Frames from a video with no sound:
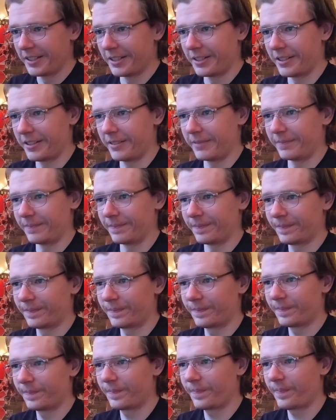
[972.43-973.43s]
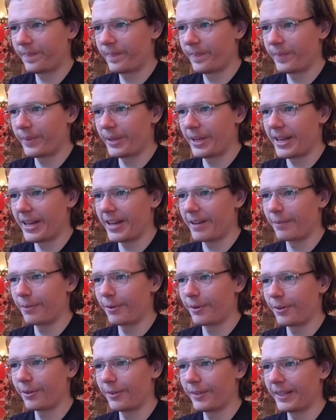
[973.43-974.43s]
But yeah,
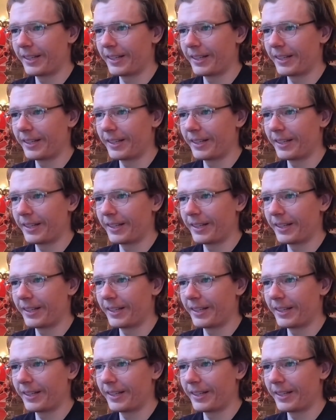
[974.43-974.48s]
bro,